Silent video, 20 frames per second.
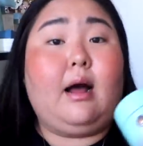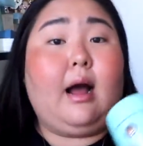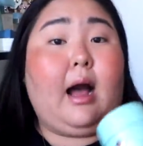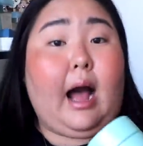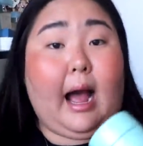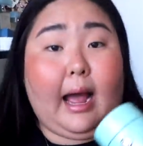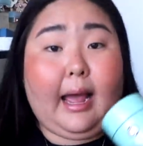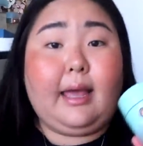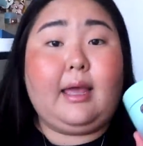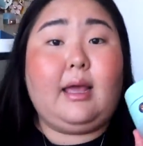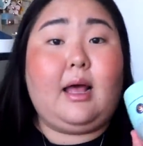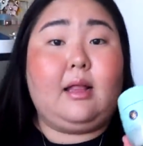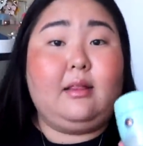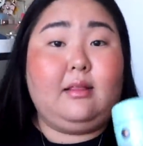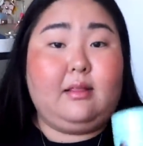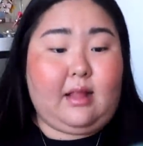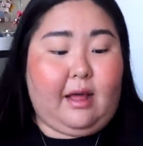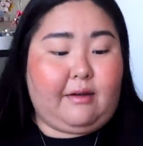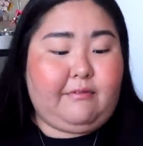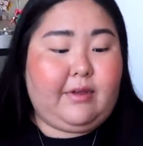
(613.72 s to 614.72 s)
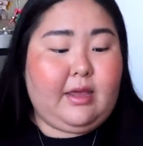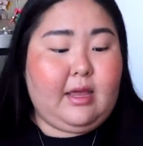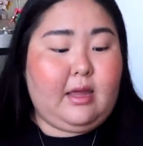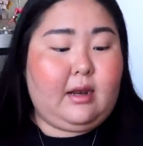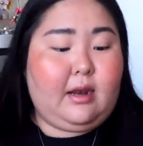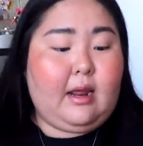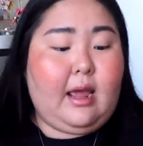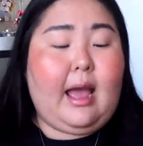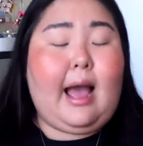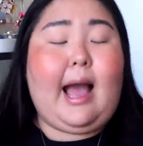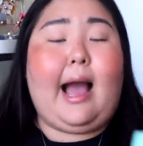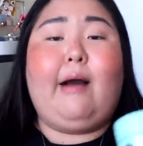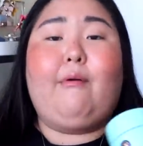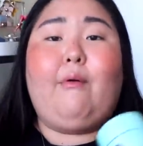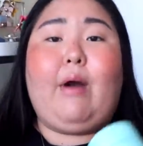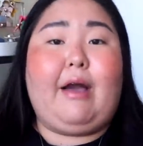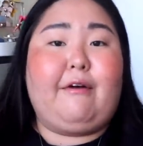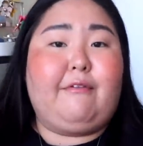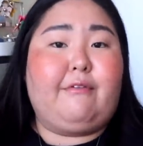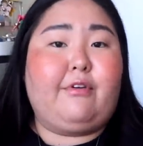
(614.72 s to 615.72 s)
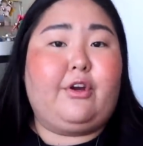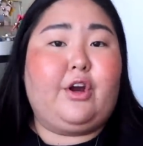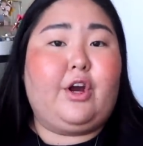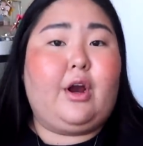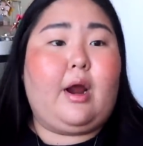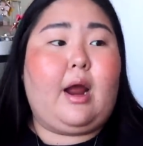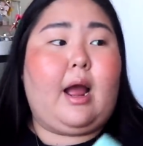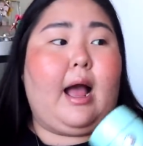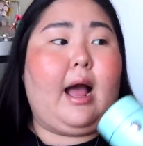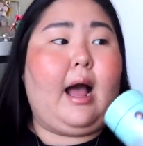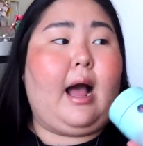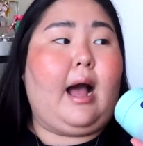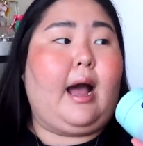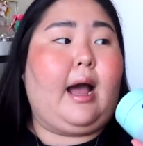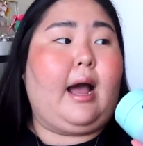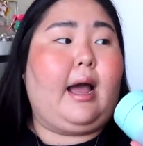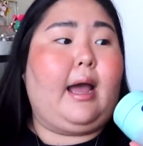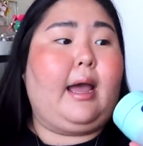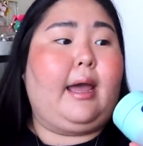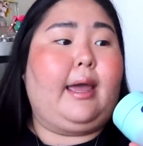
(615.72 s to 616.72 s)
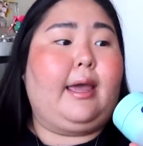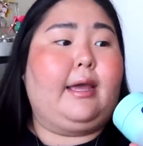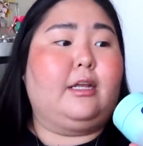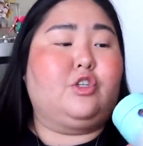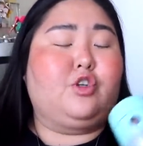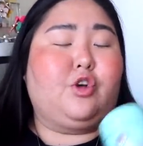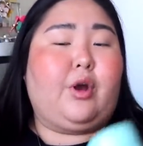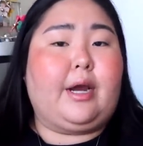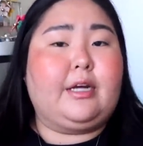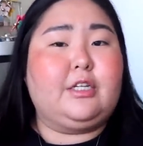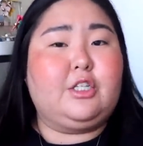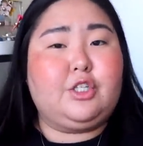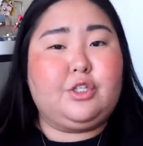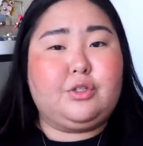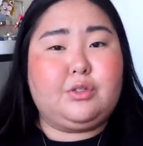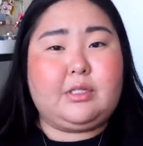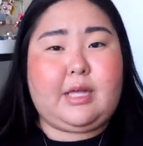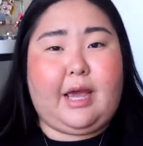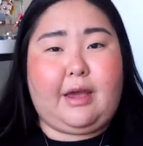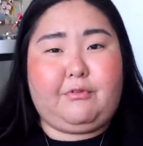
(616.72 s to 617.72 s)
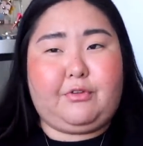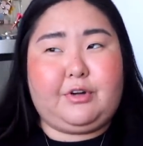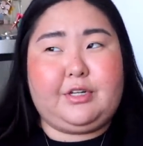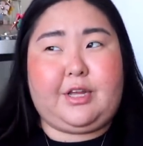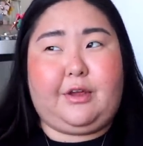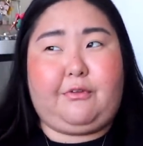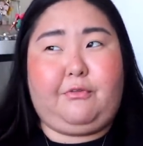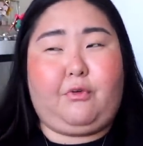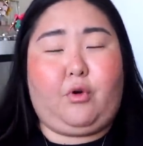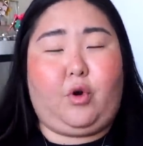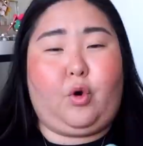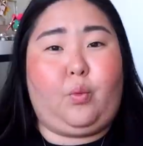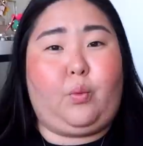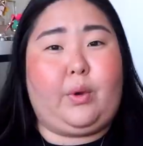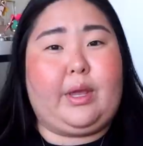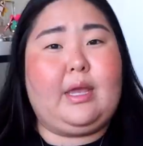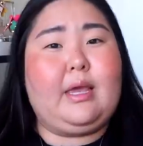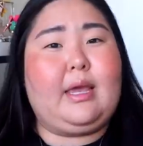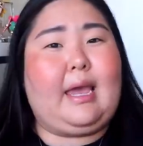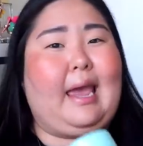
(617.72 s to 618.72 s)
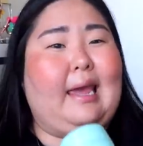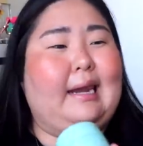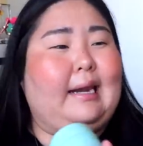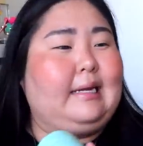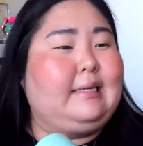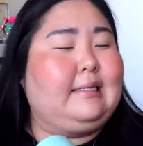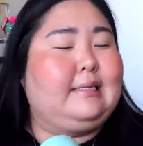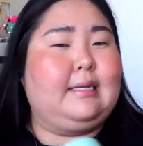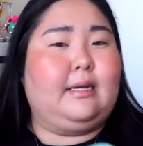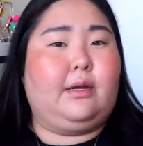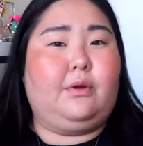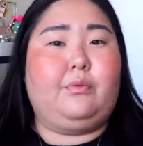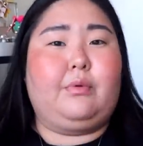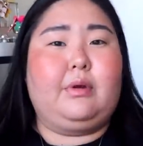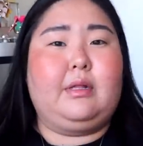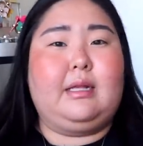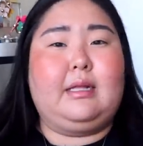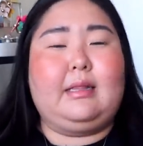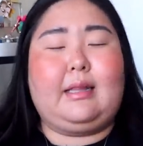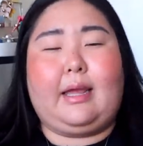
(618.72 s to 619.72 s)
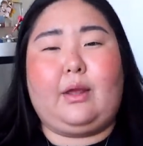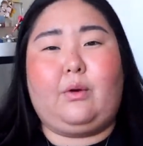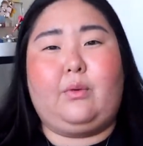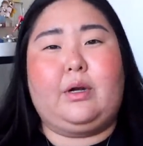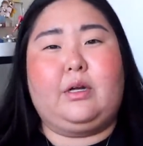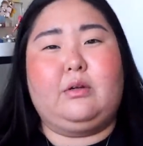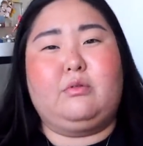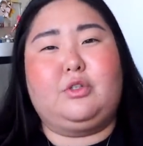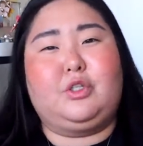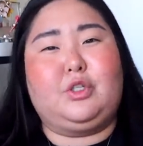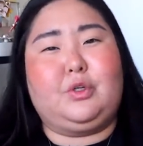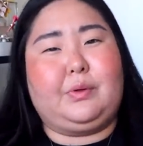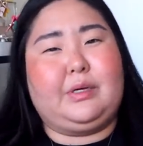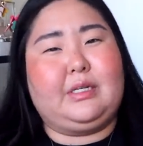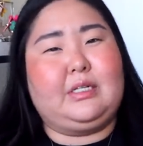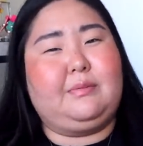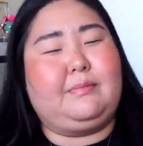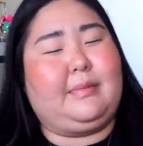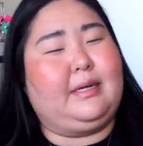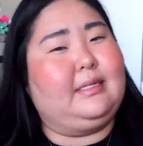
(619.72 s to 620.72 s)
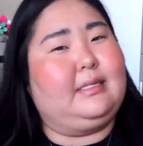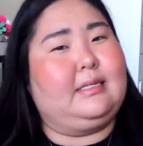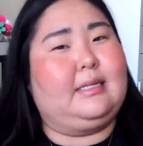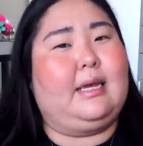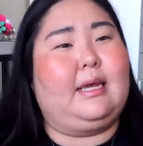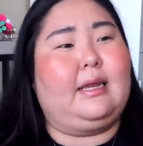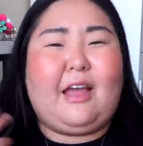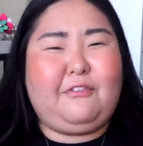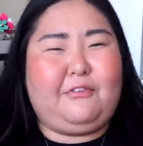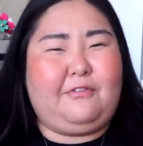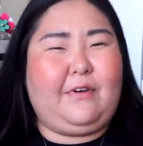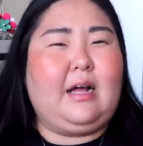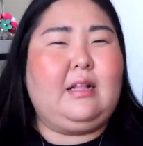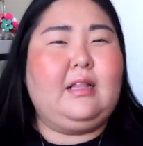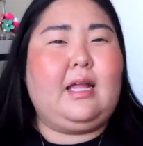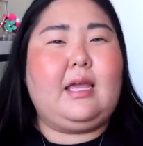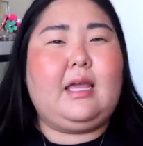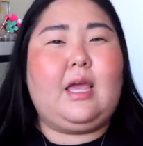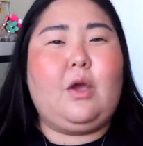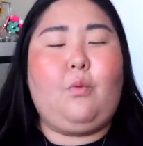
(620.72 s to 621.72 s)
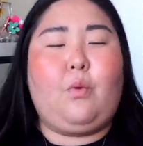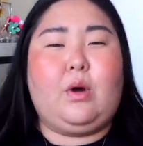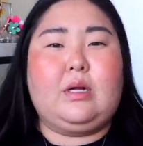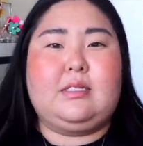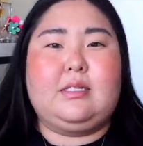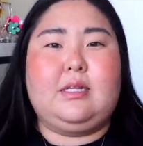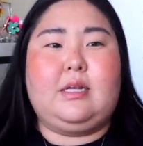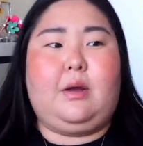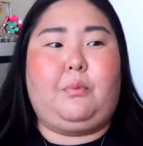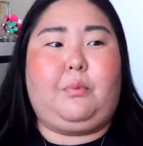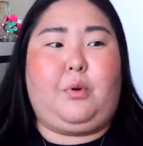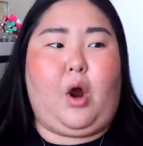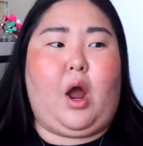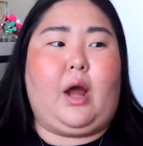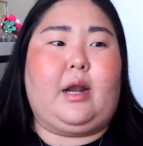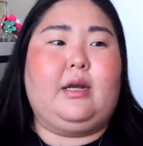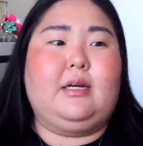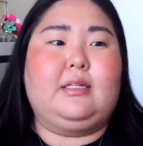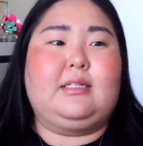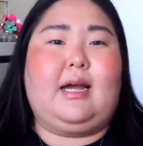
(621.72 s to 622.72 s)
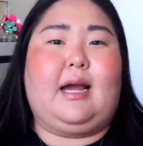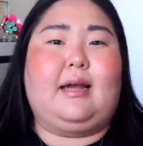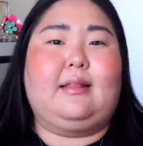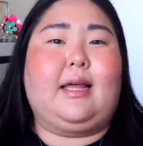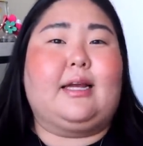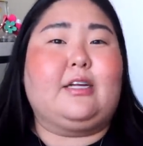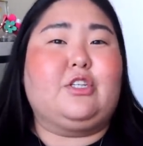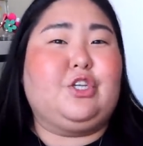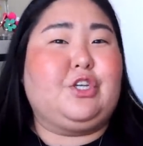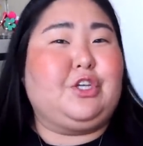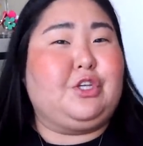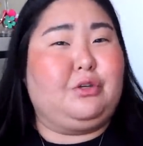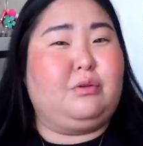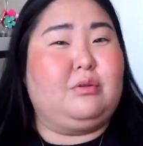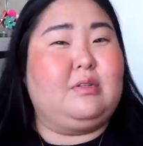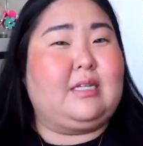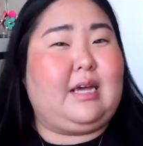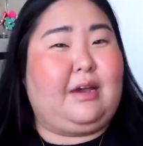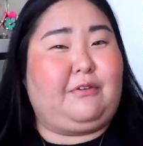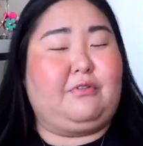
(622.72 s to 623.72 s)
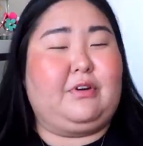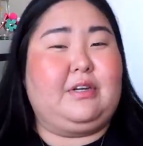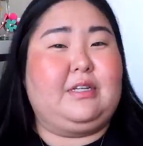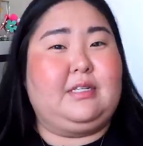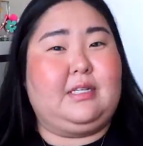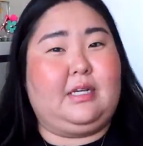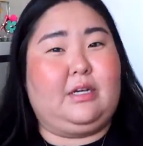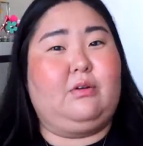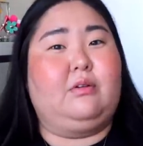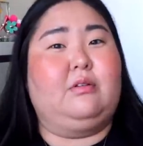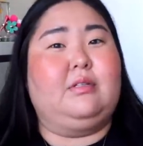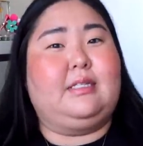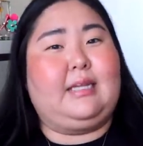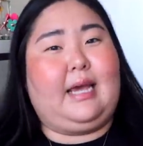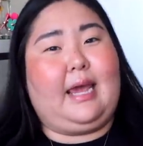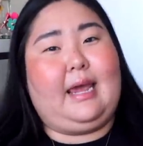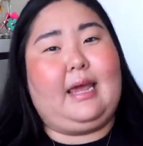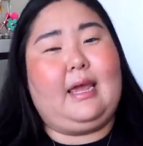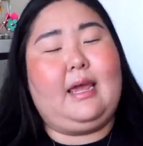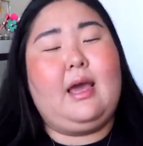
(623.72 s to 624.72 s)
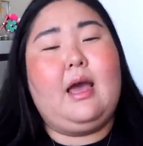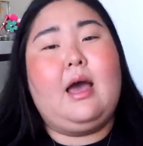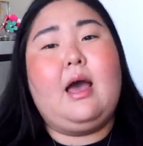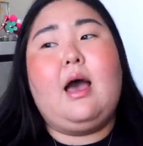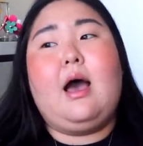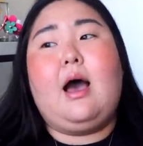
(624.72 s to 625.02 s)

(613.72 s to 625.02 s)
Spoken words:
I love it. However, I tried to use it every day for a week and I didn't really like what it was doing to my skin. I felt like it wasn't a product I like to use every single day.